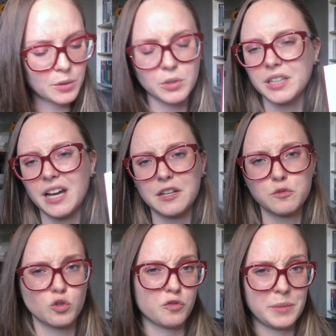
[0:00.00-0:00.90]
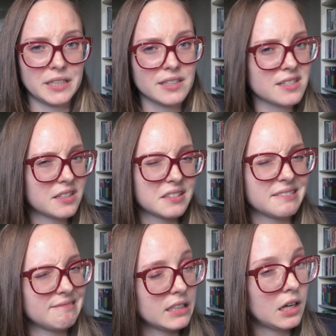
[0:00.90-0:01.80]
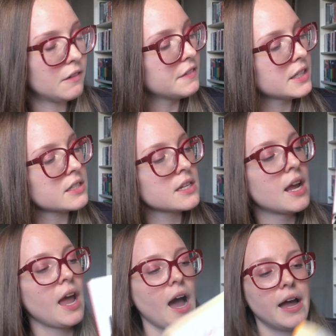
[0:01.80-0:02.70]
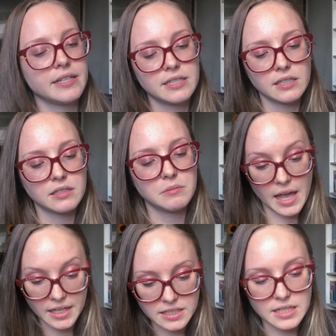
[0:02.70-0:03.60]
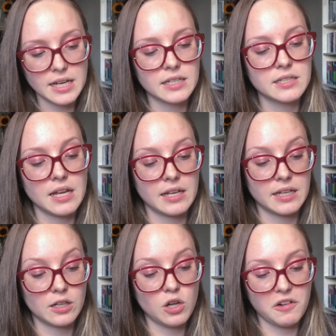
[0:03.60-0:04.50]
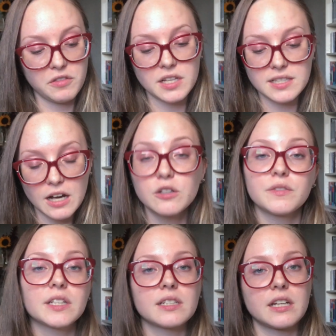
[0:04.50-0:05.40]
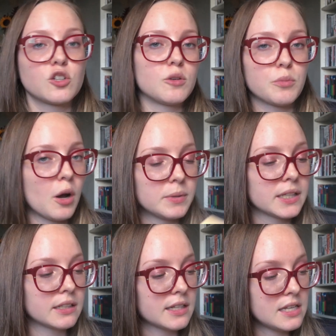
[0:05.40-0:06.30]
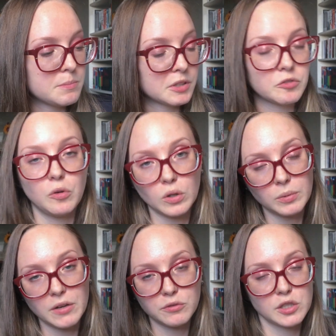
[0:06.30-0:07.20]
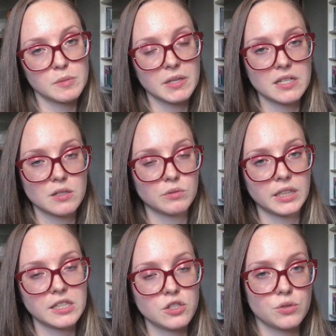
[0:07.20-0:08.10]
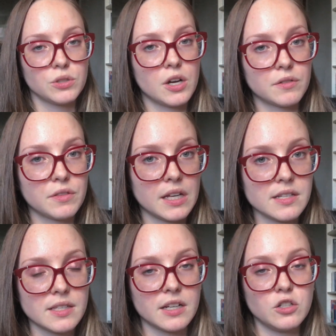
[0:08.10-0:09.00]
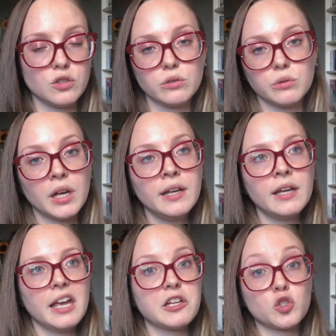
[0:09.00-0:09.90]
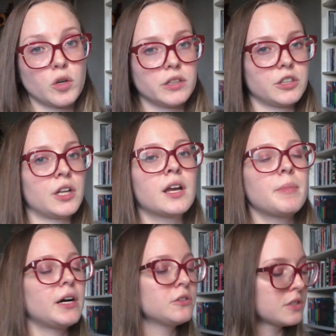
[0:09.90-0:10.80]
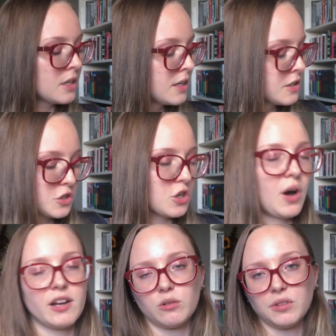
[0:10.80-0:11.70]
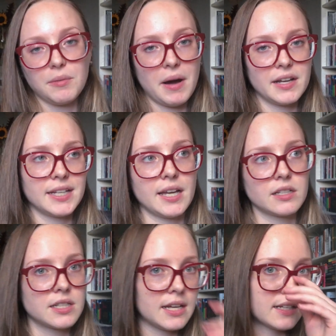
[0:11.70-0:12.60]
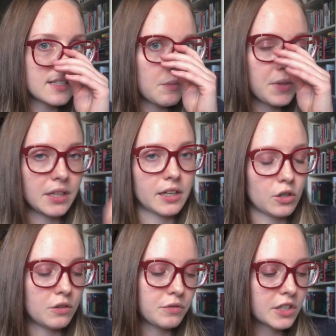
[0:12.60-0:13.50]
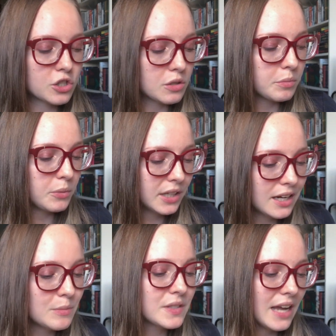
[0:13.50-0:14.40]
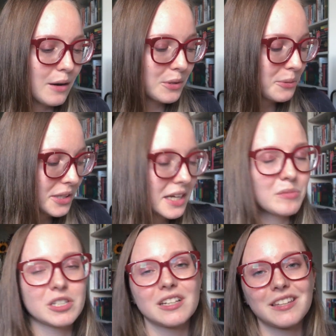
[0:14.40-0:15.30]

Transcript: really kind of drove me nuts, I didn't love it, I did annotate it and get a lot of things out of it, and I know I'm probably gonna keep it for reference because it relates to a lot of things that I do enjoy learning about. So I don't really mind annotating something like nonfiction. But when it comes, yeah, when it really comes to like